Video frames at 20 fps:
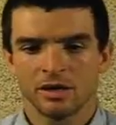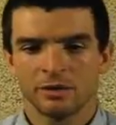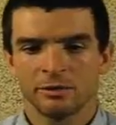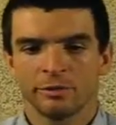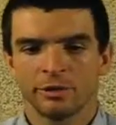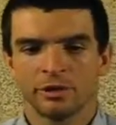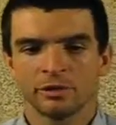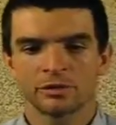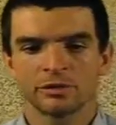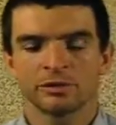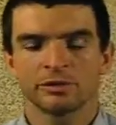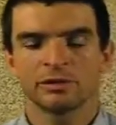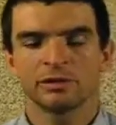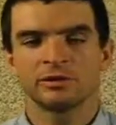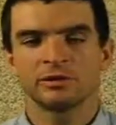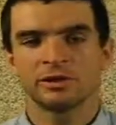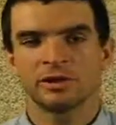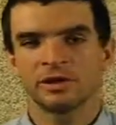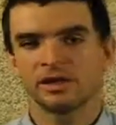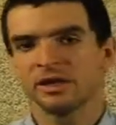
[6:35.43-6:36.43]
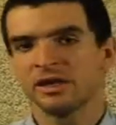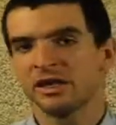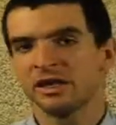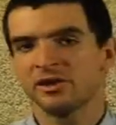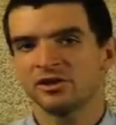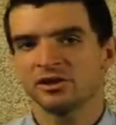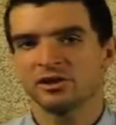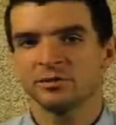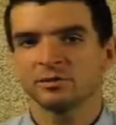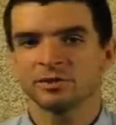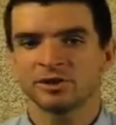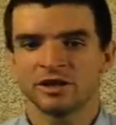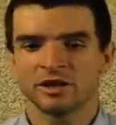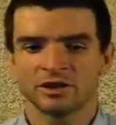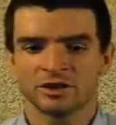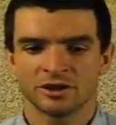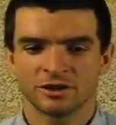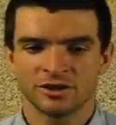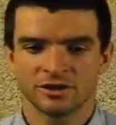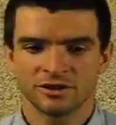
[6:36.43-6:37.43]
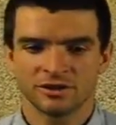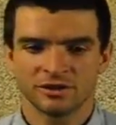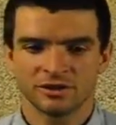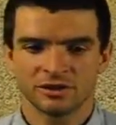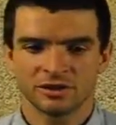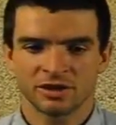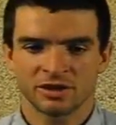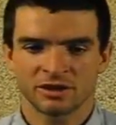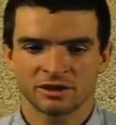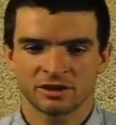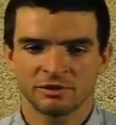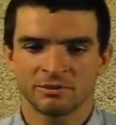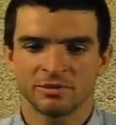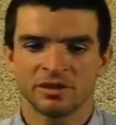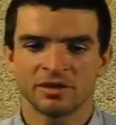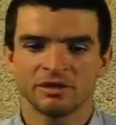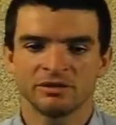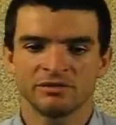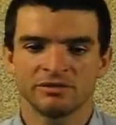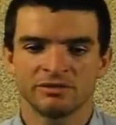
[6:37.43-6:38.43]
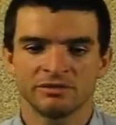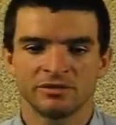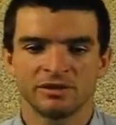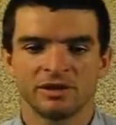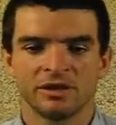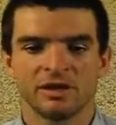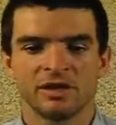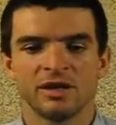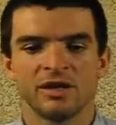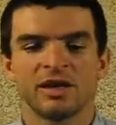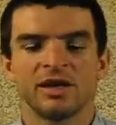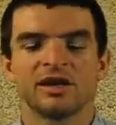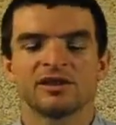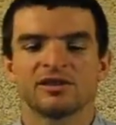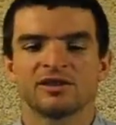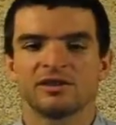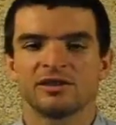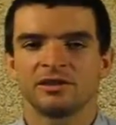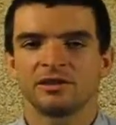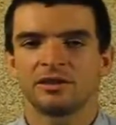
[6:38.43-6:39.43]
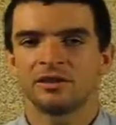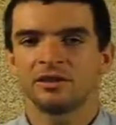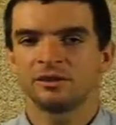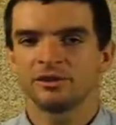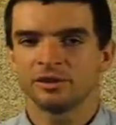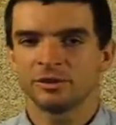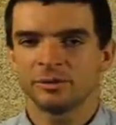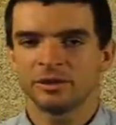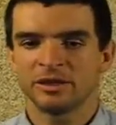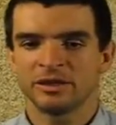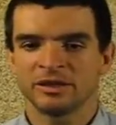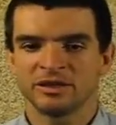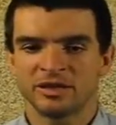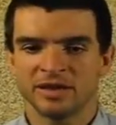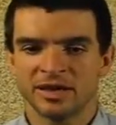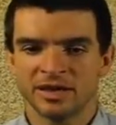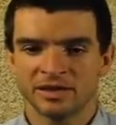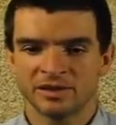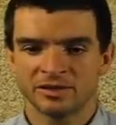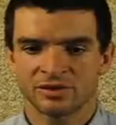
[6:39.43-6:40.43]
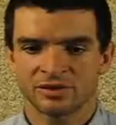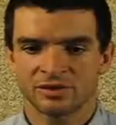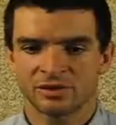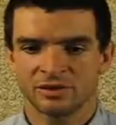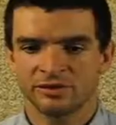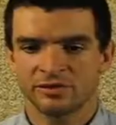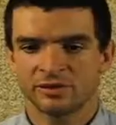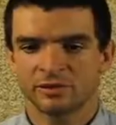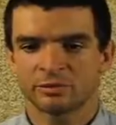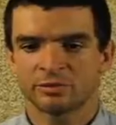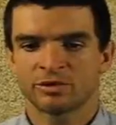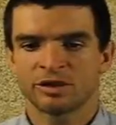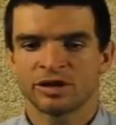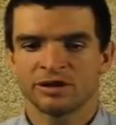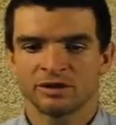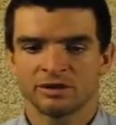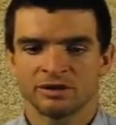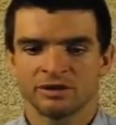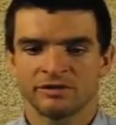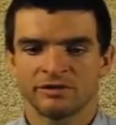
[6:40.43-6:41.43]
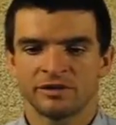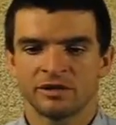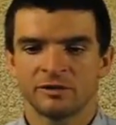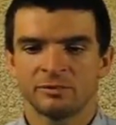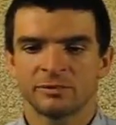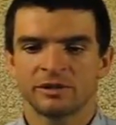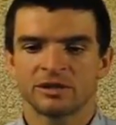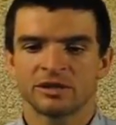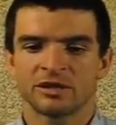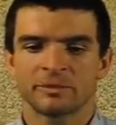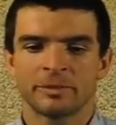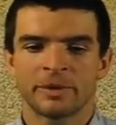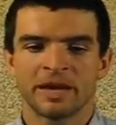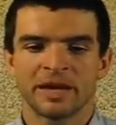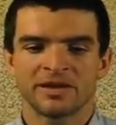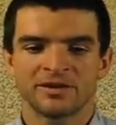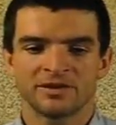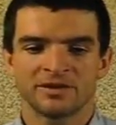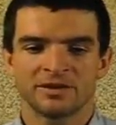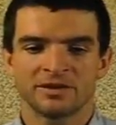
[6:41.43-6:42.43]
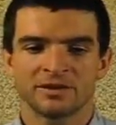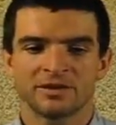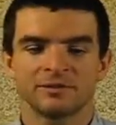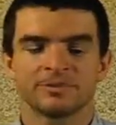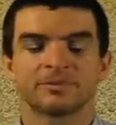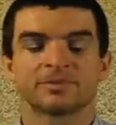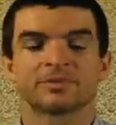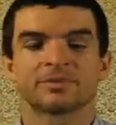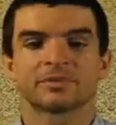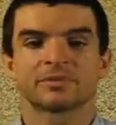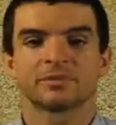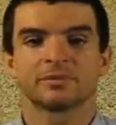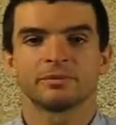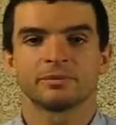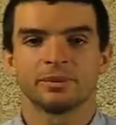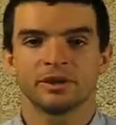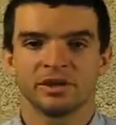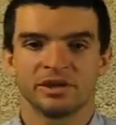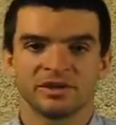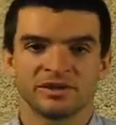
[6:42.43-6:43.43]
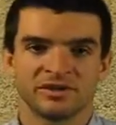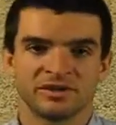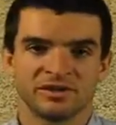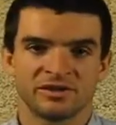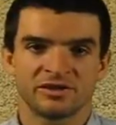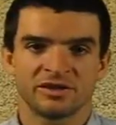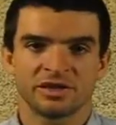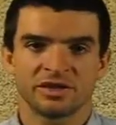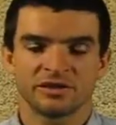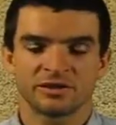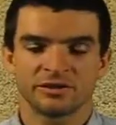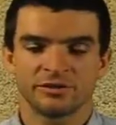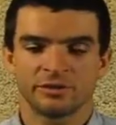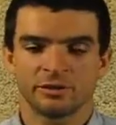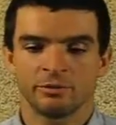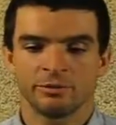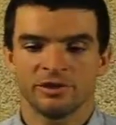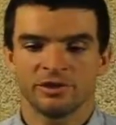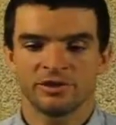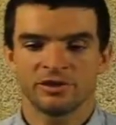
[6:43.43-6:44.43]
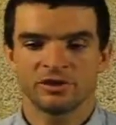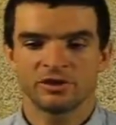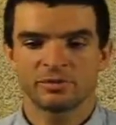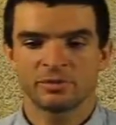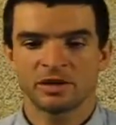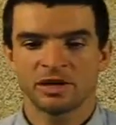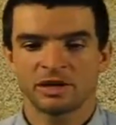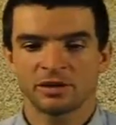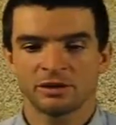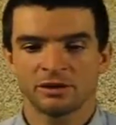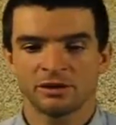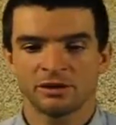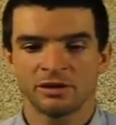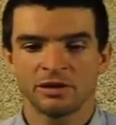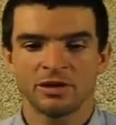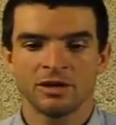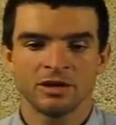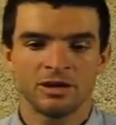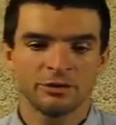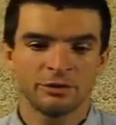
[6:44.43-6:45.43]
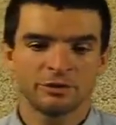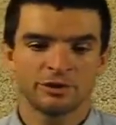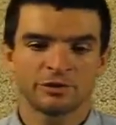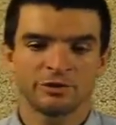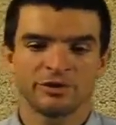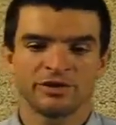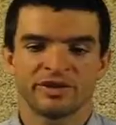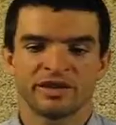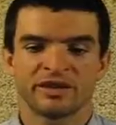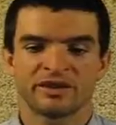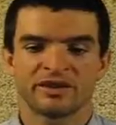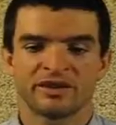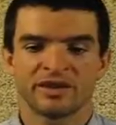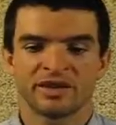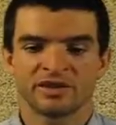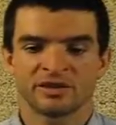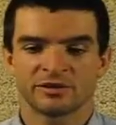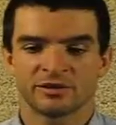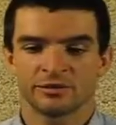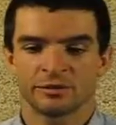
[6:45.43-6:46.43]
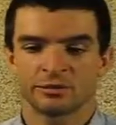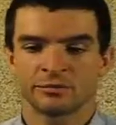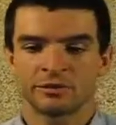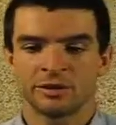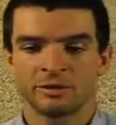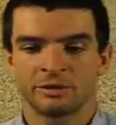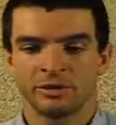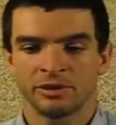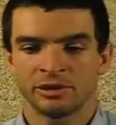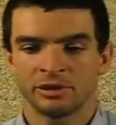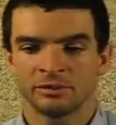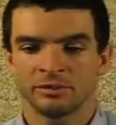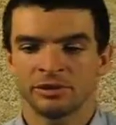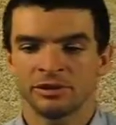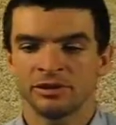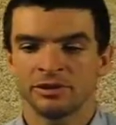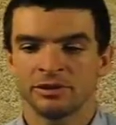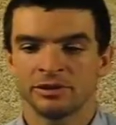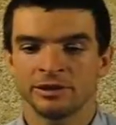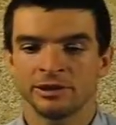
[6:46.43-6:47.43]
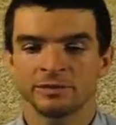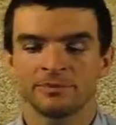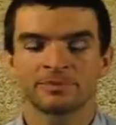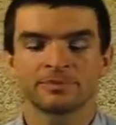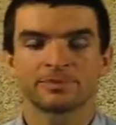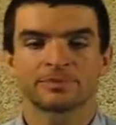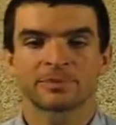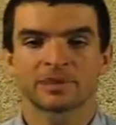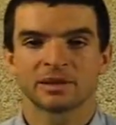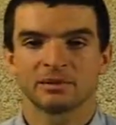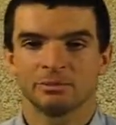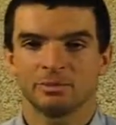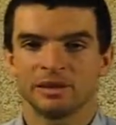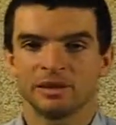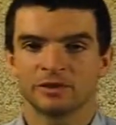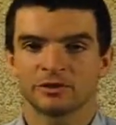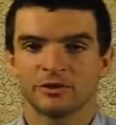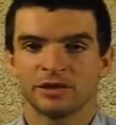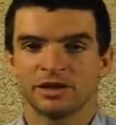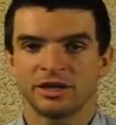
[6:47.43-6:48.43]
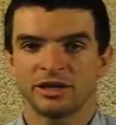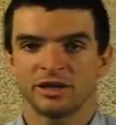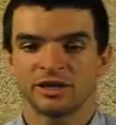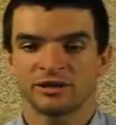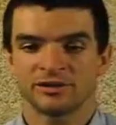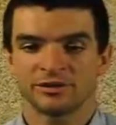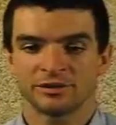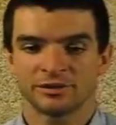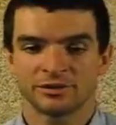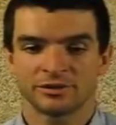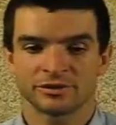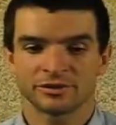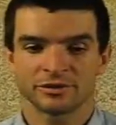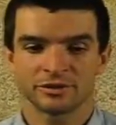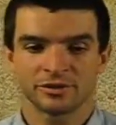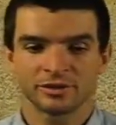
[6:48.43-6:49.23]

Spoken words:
We also engage in a production, as discussed above, as an ultimate test of our product development capacity, plus as a test of our business model, which we then test for replicability by training others.